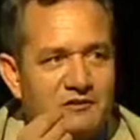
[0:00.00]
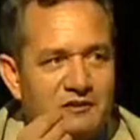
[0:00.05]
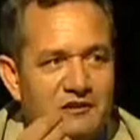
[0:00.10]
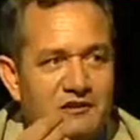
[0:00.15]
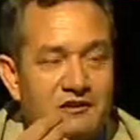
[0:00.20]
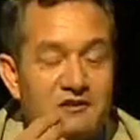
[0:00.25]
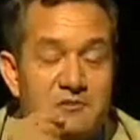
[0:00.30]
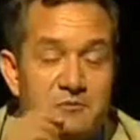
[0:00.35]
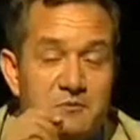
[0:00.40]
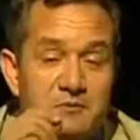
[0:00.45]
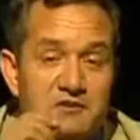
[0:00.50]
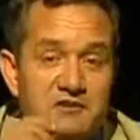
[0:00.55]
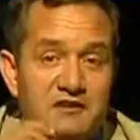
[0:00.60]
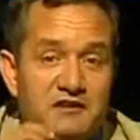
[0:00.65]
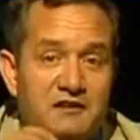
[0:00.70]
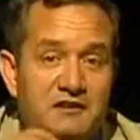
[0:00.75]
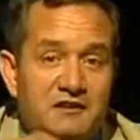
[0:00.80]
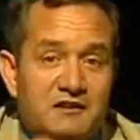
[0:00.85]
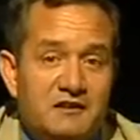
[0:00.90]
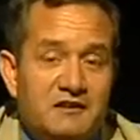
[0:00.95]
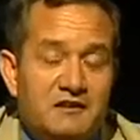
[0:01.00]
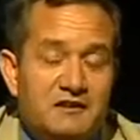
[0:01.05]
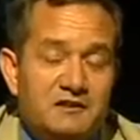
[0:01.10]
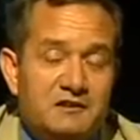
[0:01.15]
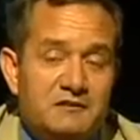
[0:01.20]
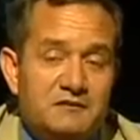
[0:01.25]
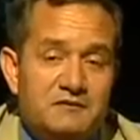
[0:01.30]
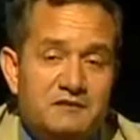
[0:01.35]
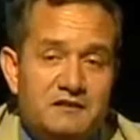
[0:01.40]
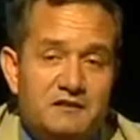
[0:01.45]
the ink, especially
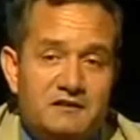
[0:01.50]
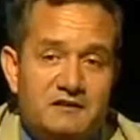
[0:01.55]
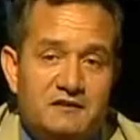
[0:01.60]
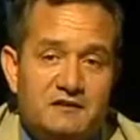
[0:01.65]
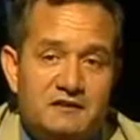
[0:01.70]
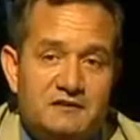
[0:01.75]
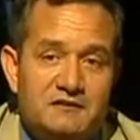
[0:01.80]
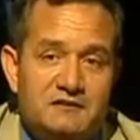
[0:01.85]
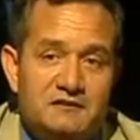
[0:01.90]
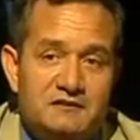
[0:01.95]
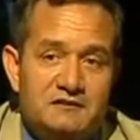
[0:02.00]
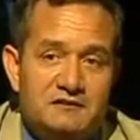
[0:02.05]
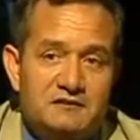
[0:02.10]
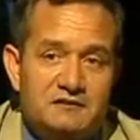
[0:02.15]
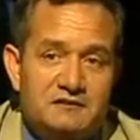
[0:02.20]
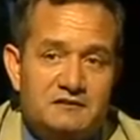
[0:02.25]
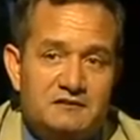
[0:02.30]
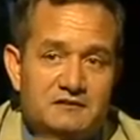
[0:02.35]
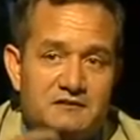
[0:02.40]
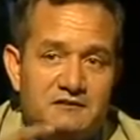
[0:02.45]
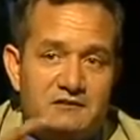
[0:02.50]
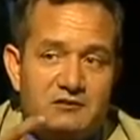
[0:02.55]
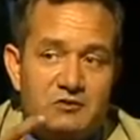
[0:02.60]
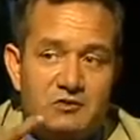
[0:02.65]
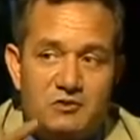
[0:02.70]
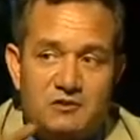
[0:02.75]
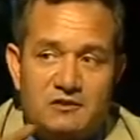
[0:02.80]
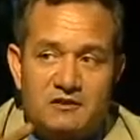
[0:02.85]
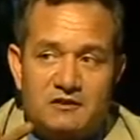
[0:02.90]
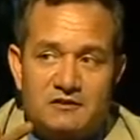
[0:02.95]
if they are writing
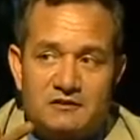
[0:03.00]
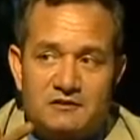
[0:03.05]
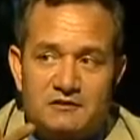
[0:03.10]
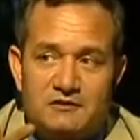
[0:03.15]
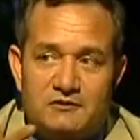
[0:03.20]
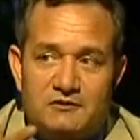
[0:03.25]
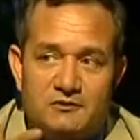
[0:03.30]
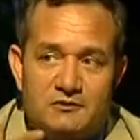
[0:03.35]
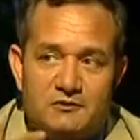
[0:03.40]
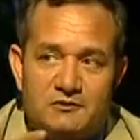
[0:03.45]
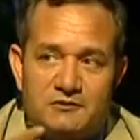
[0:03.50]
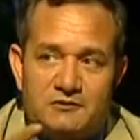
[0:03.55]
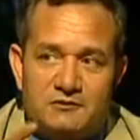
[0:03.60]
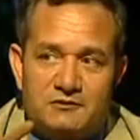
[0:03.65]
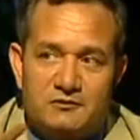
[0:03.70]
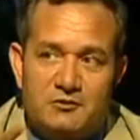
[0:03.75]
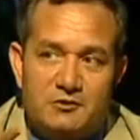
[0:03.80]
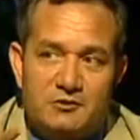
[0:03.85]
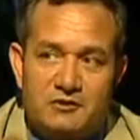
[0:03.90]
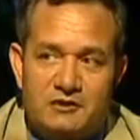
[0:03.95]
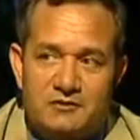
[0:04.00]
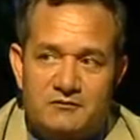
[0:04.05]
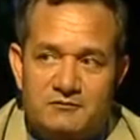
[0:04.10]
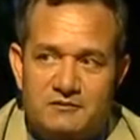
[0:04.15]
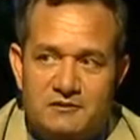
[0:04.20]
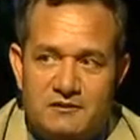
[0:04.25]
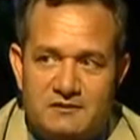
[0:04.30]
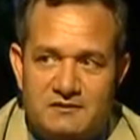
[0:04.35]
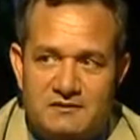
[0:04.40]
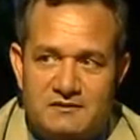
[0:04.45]
Qur'an or Qur'an
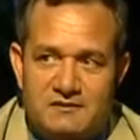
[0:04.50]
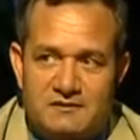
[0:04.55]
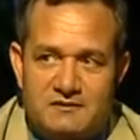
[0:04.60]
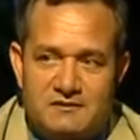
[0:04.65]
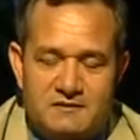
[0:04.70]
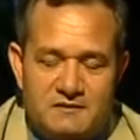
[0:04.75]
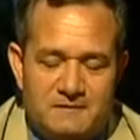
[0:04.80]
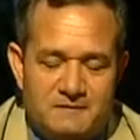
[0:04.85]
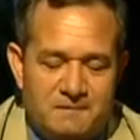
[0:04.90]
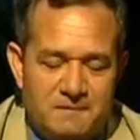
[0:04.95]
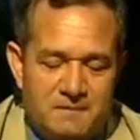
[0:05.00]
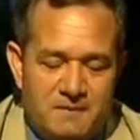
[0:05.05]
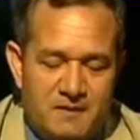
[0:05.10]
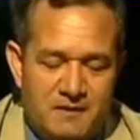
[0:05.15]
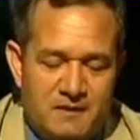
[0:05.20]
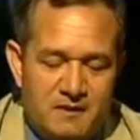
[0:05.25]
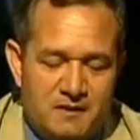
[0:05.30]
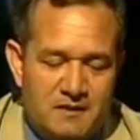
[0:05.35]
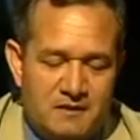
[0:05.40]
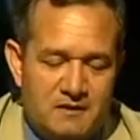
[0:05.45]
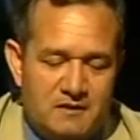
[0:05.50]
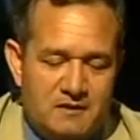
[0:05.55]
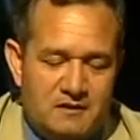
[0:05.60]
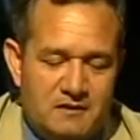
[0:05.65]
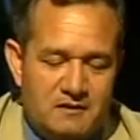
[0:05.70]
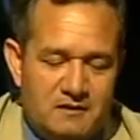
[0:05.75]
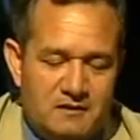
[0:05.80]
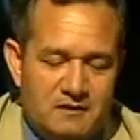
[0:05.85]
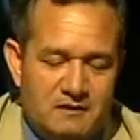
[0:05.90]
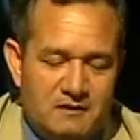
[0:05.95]
verses.
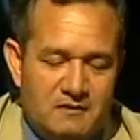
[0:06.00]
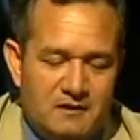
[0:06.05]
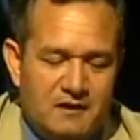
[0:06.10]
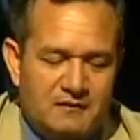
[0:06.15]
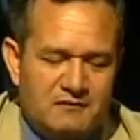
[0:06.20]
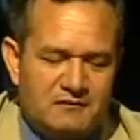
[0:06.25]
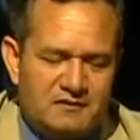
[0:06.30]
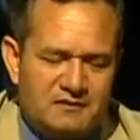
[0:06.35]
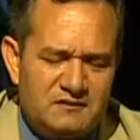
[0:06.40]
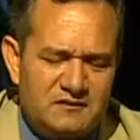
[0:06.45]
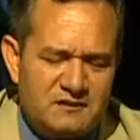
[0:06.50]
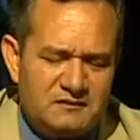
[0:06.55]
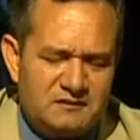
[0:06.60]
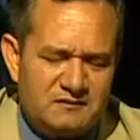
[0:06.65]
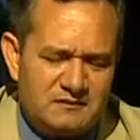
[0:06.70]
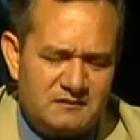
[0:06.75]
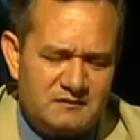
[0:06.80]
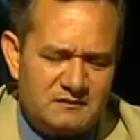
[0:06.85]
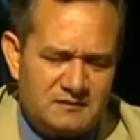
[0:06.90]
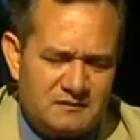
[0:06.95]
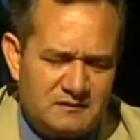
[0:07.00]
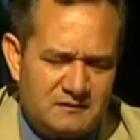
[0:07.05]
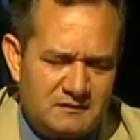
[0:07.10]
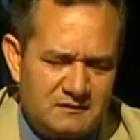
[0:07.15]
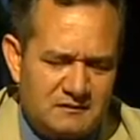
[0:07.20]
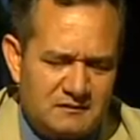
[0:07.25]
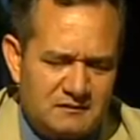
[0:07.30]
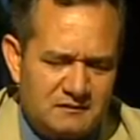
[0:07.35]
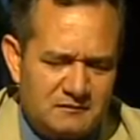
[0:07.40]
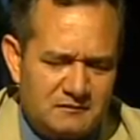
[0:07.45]
After that,
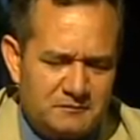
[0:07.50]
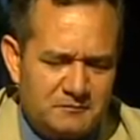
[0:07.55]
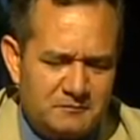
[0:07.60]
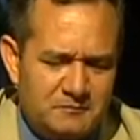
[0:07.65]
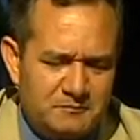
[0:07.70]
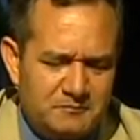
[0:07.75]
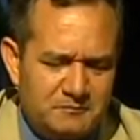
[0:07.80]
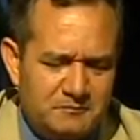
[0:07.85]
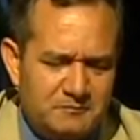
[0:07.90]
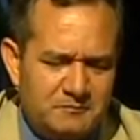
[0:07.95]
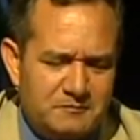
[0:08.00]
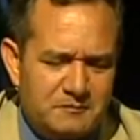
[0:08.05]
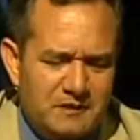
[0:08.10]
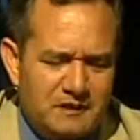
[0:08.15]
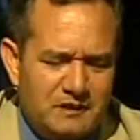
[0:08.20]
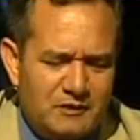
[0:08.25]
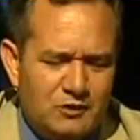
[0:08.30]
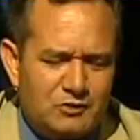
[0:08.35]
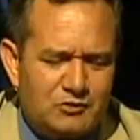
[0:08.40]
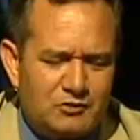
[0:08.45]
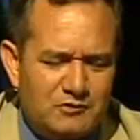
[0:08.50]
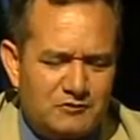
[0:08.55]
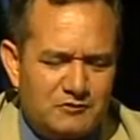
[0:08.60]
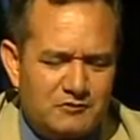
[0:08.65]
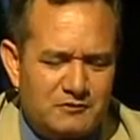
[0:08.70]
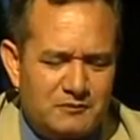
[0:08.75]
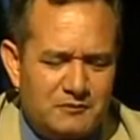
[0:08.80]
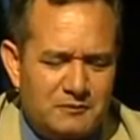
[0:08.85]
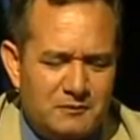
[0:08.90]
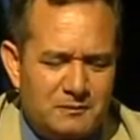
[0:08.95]
a lot
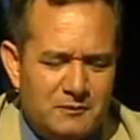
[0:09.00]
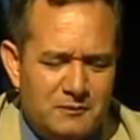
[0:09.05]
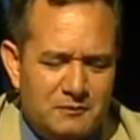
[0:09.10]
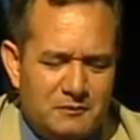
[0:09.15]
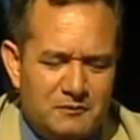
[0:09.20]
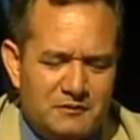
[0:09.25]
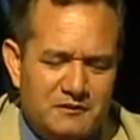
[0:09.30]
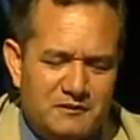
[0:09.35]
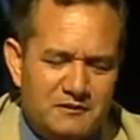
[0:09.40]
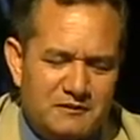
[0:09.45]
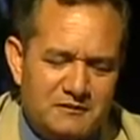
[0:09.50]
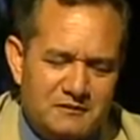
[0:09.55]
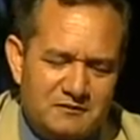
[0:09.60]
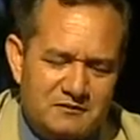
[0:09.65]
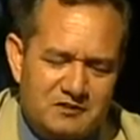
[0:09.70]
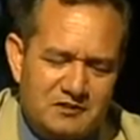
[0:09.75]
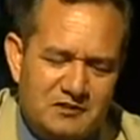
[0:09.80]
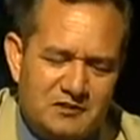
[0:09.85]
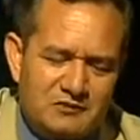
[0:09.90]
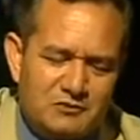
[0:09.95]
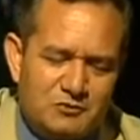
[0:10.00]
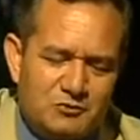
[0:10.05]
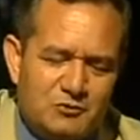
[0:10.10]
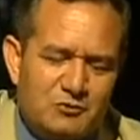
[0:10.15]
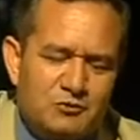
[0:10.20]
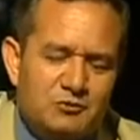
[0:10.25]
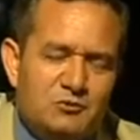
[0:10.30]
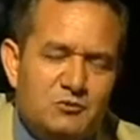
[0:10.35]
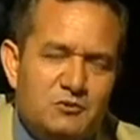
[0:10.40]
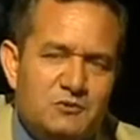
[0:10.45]
of people try to
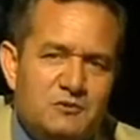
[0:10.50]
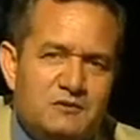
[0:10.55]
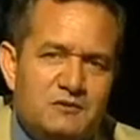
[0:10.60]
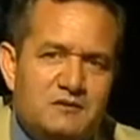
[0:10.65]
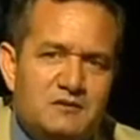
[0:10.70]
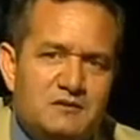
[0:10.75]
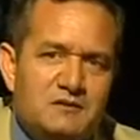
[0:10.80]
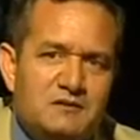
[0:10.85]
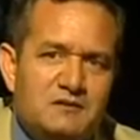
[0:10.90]
use